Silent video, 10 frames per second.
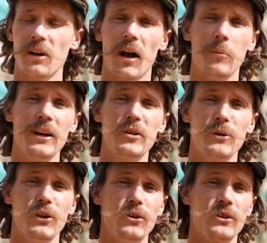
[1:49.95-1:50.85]
are made to be
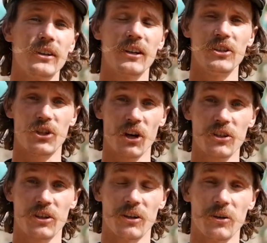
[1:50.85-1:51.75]
used in
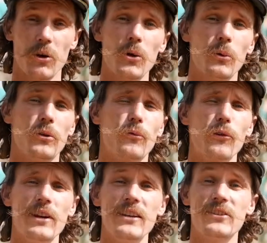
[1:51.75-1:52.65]
conjunction with the
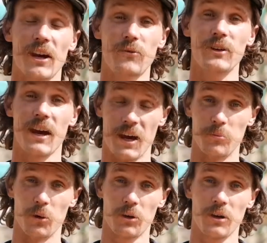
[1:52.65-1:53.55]
free safety handbook,